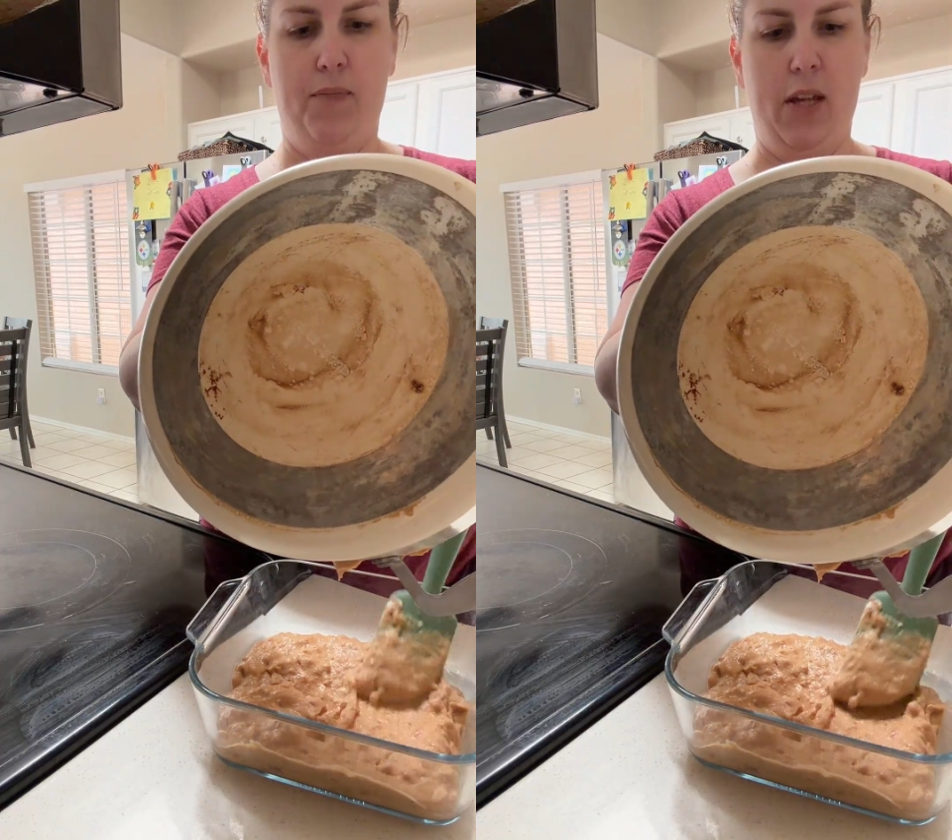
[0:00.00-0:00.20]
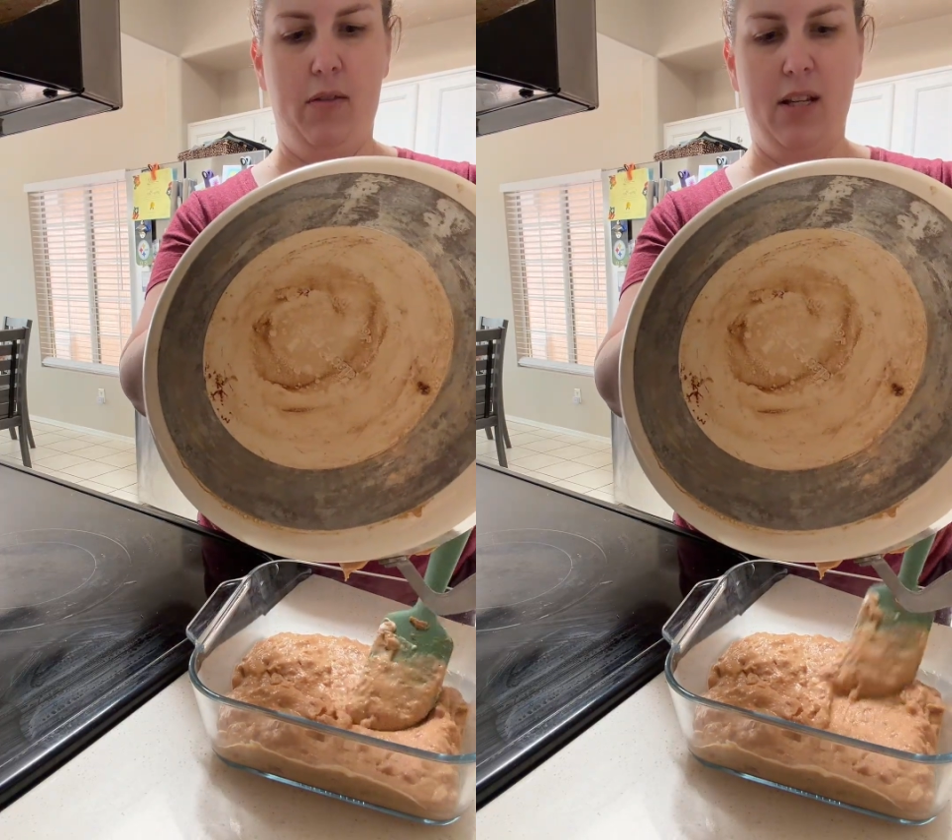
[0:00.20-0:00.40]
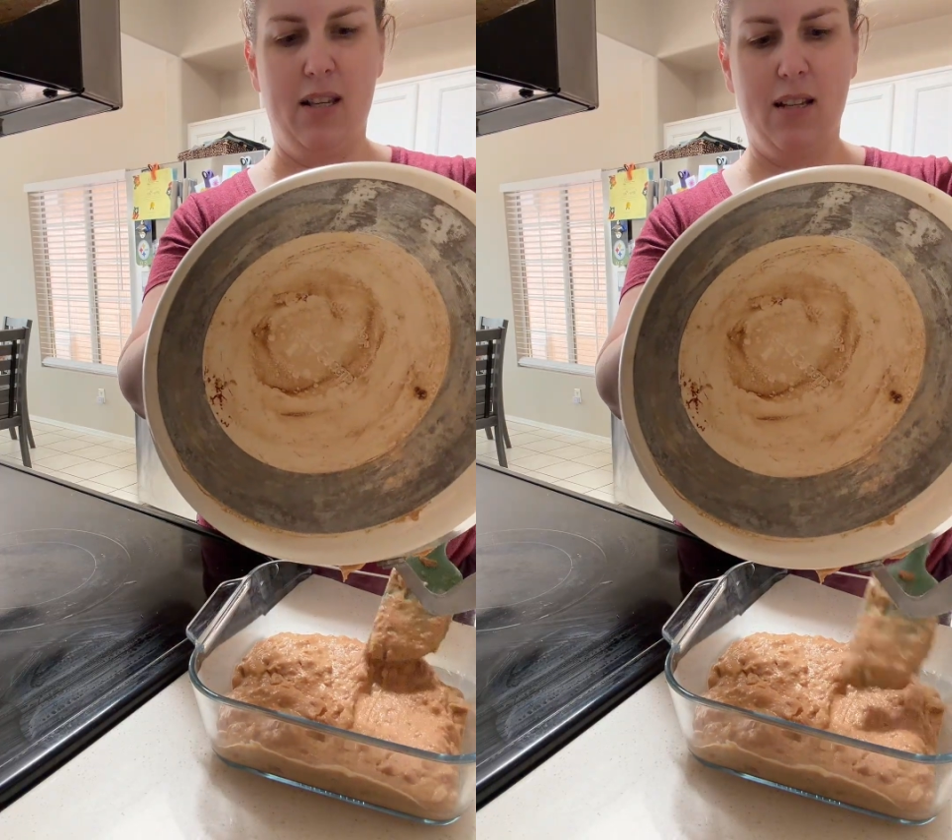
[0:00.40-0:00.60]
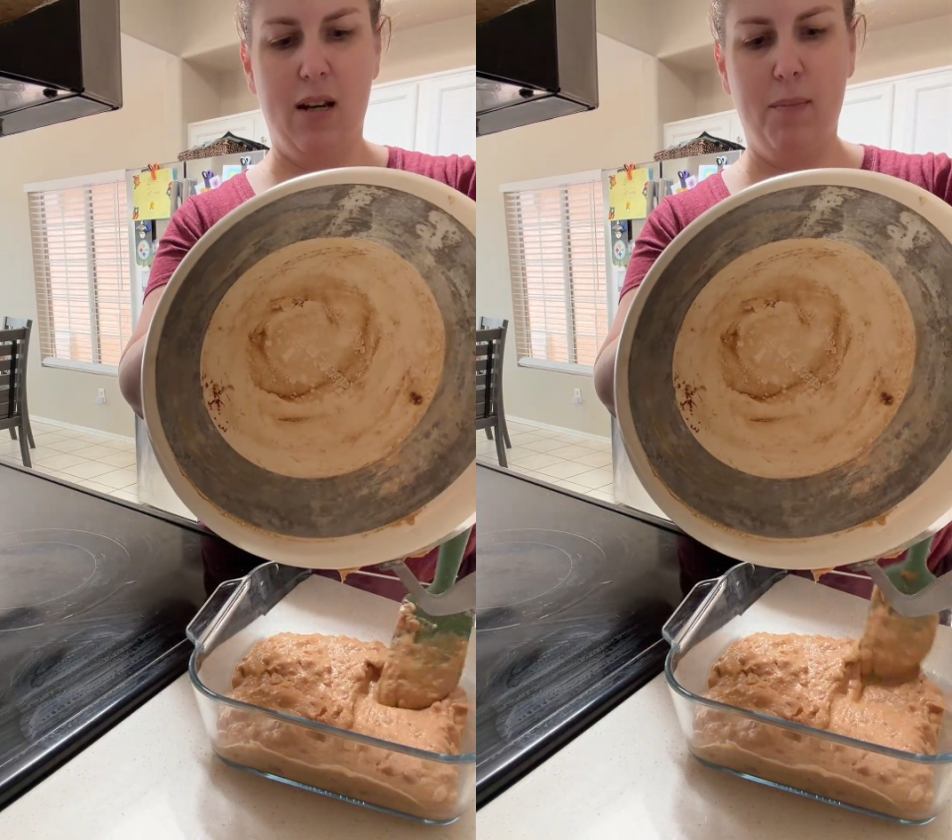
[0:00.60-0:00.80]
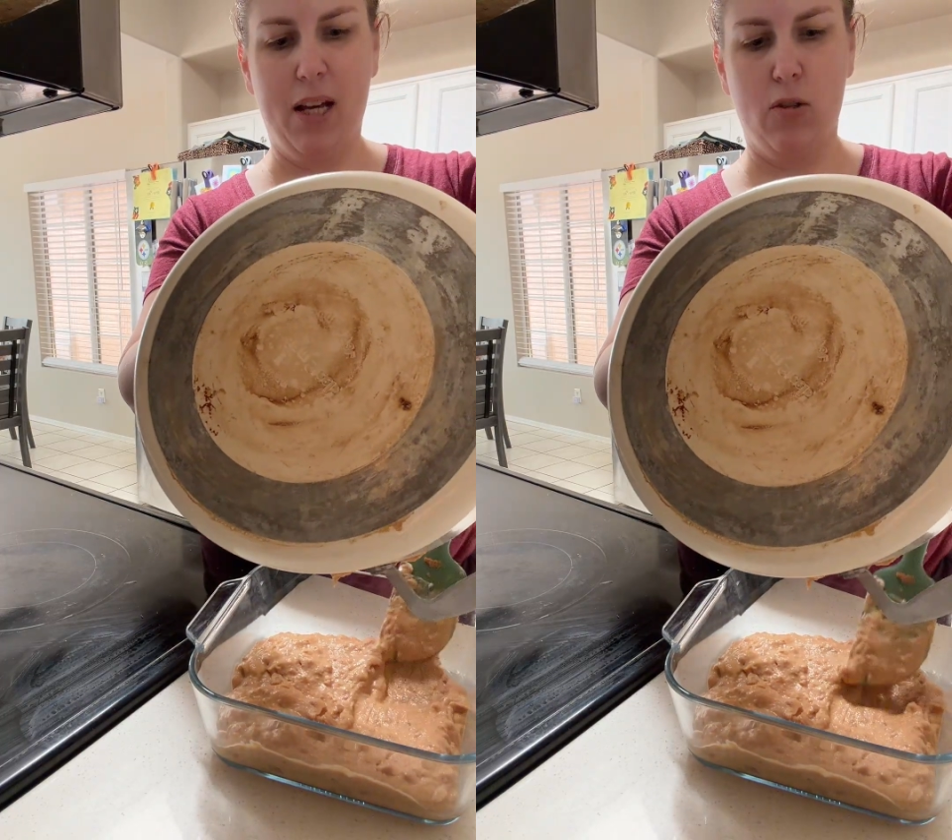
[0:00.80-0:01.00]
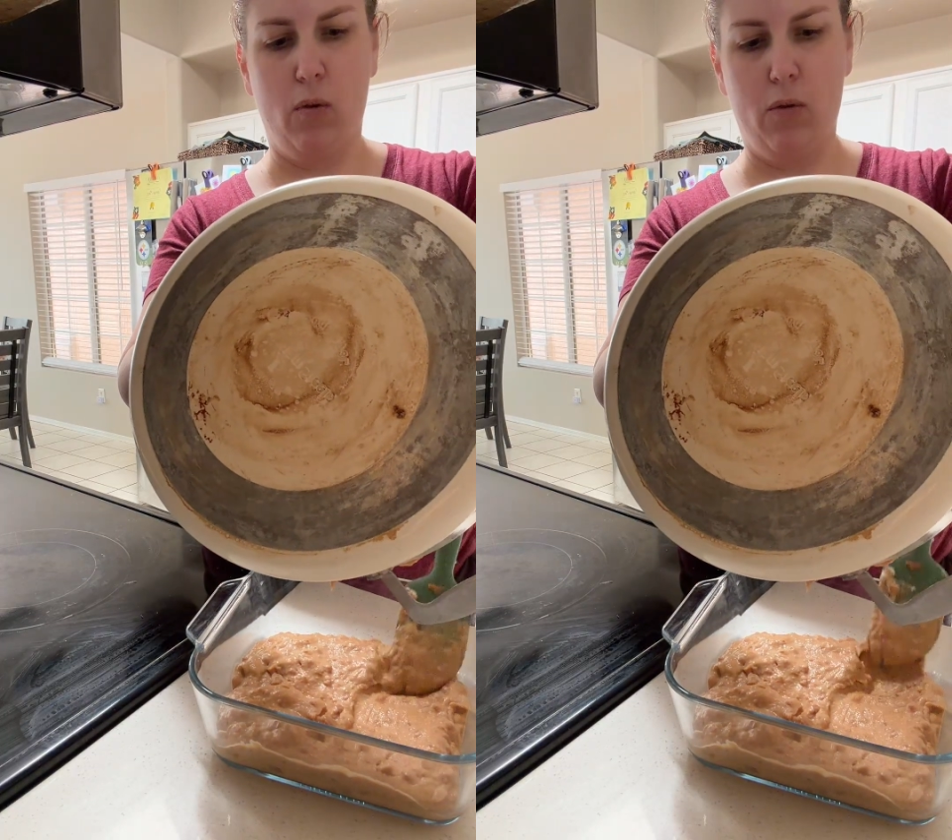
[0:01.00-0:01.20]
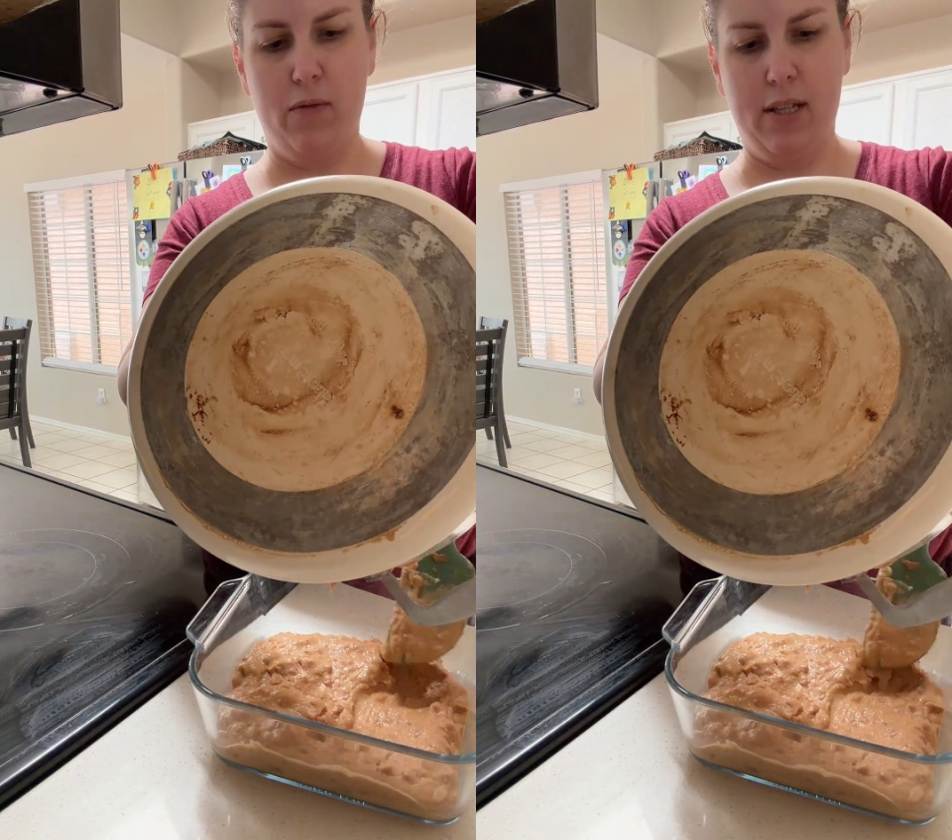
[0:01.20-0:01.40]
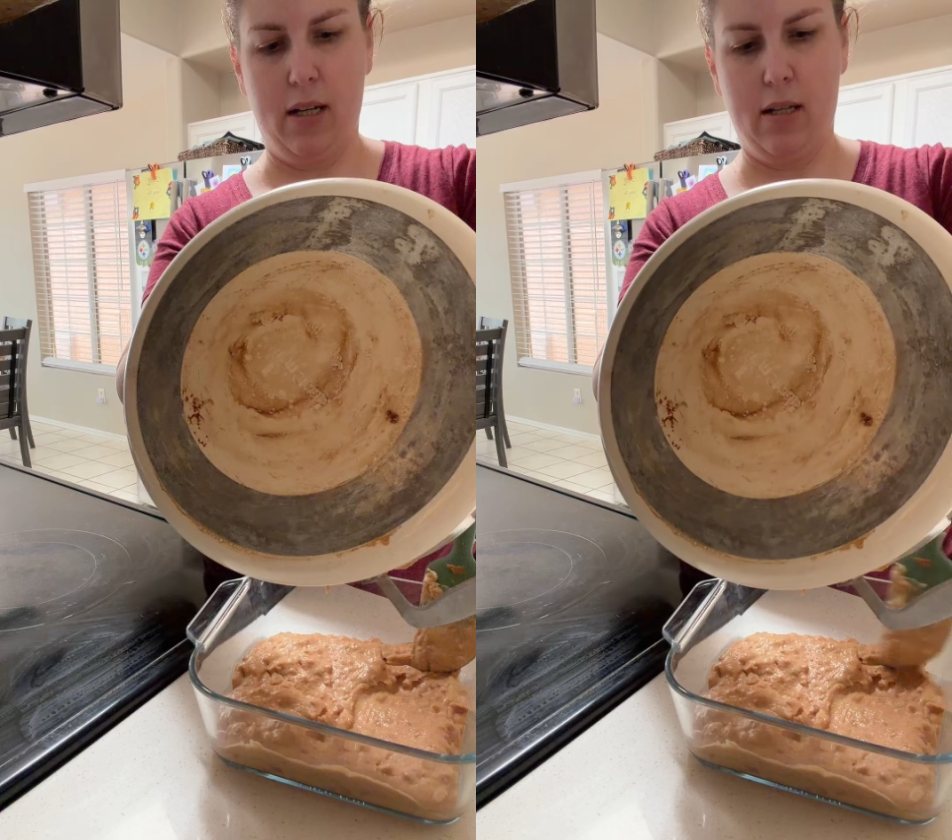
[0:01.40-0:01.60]
Now this is gonna make a total
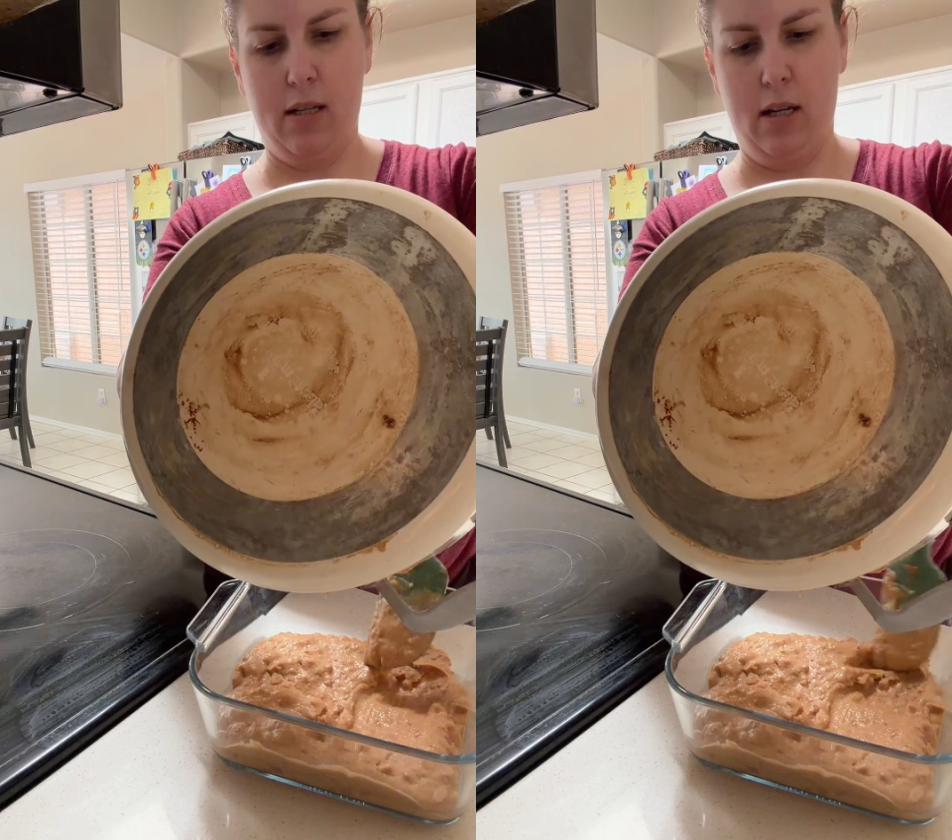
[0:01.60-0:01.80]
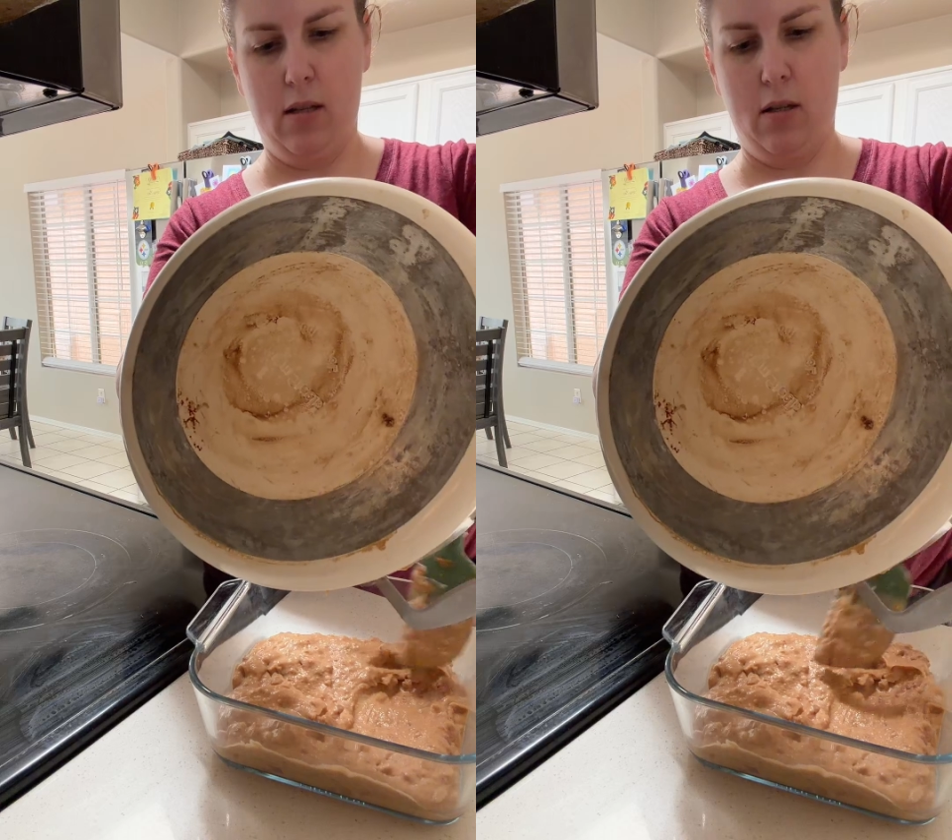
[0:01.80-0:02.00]
of 16